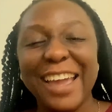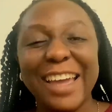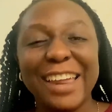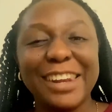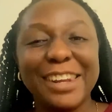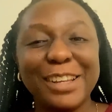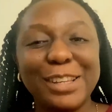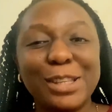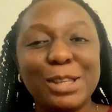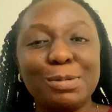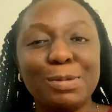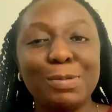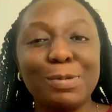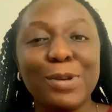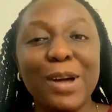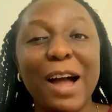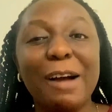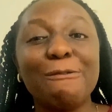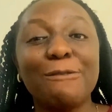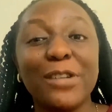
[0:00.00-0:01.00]
these people
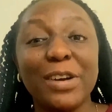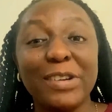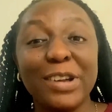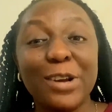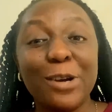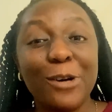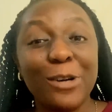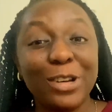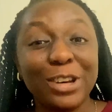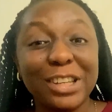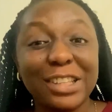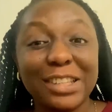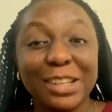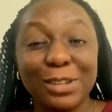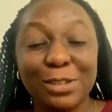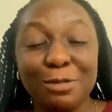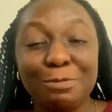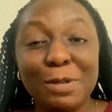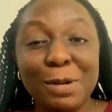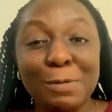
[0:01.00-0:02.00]
are very corny set
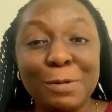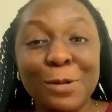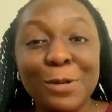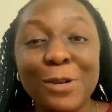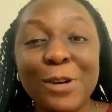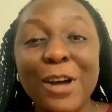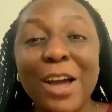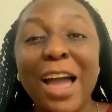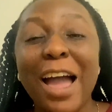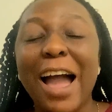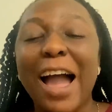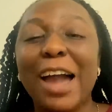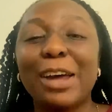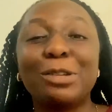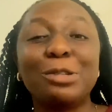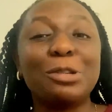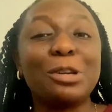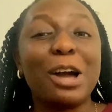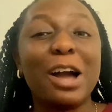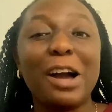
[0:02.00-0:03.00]
of people. I
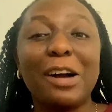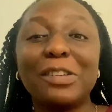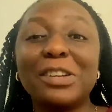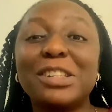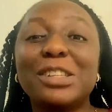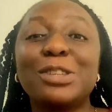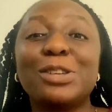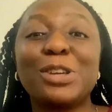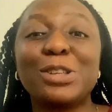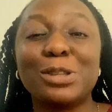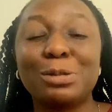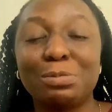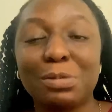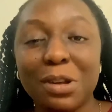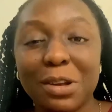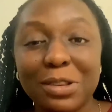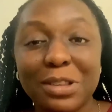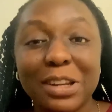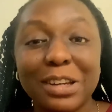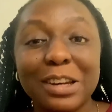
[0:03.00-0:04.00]
don't know how this is going to play
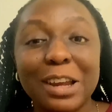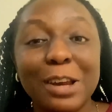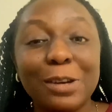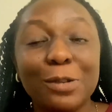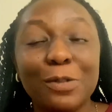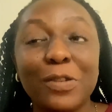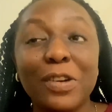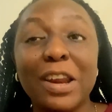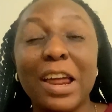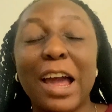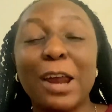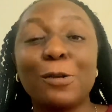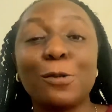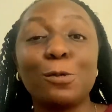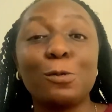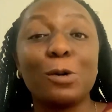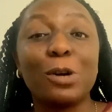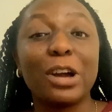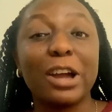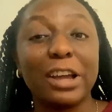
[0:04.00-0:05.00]
out at the end of the day. I don't
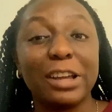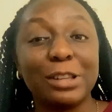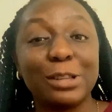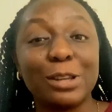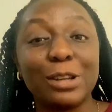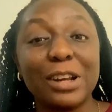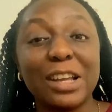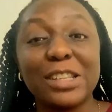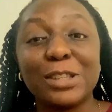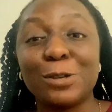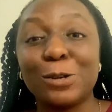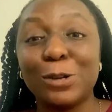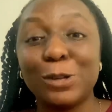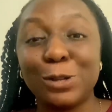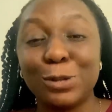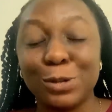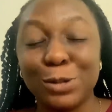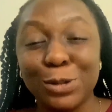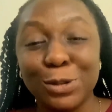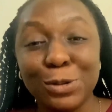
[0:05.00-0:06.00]
know what Kayinsola is going
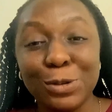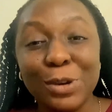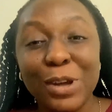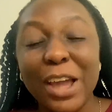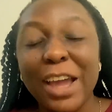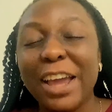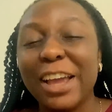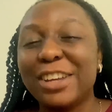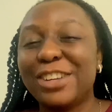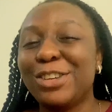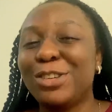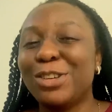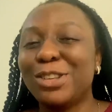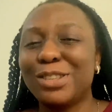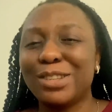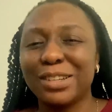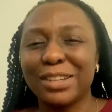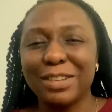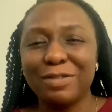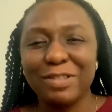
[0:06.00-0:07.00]
to do. Is she going
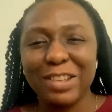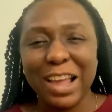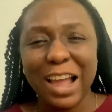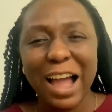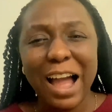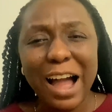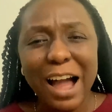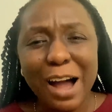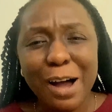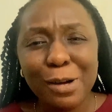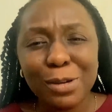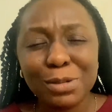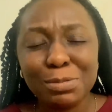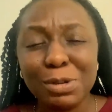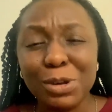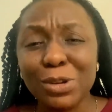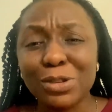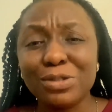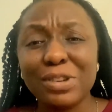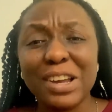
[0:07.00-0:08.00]
to leave the house?
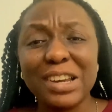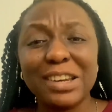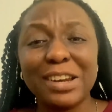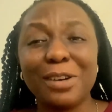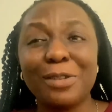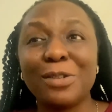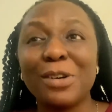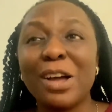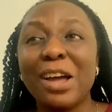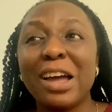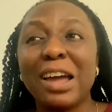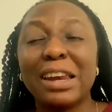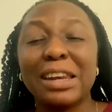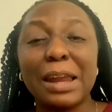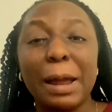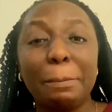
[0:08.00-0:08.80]
Because right now, their